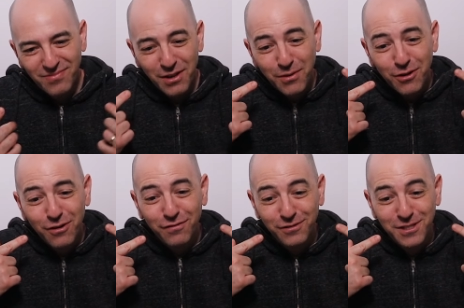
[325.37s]

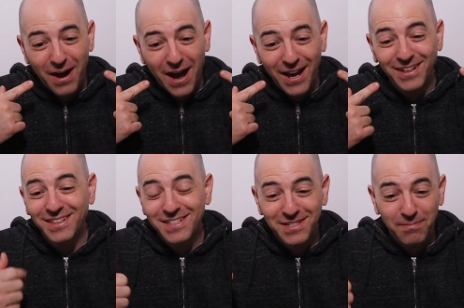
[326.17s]
Beautiful smile.
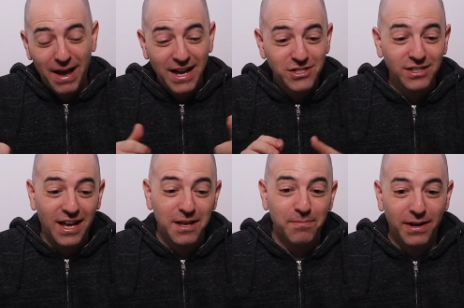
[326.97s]
Smash the
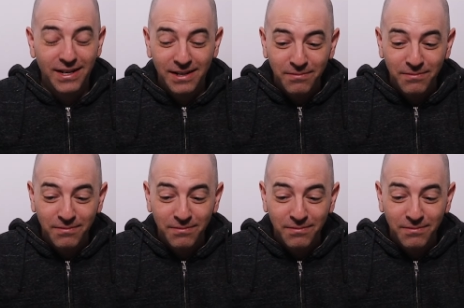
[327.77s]
like button.